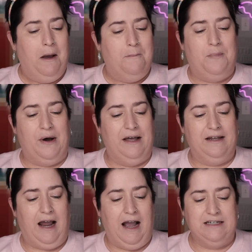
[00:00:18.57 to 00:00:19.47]

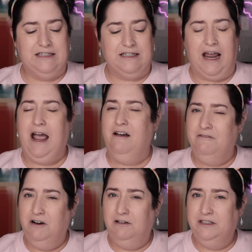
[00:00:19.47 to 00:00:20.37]
but I didn't have
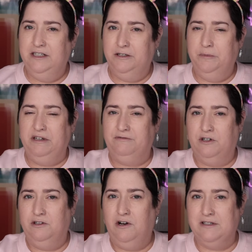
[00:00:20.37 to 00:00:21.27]
an Aldi near me for
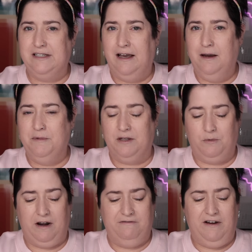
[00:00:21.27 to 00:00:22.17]
a long time, and then
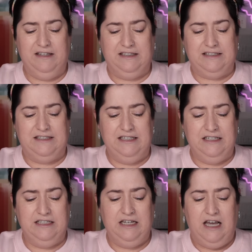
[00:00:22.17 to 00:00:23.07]
when I finally
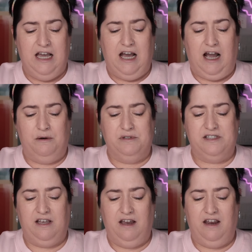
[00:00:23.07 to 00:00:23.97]
did, I
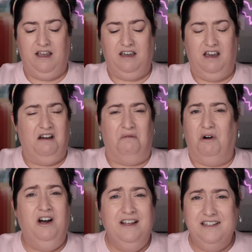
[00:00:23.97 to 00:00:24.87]
was like, what?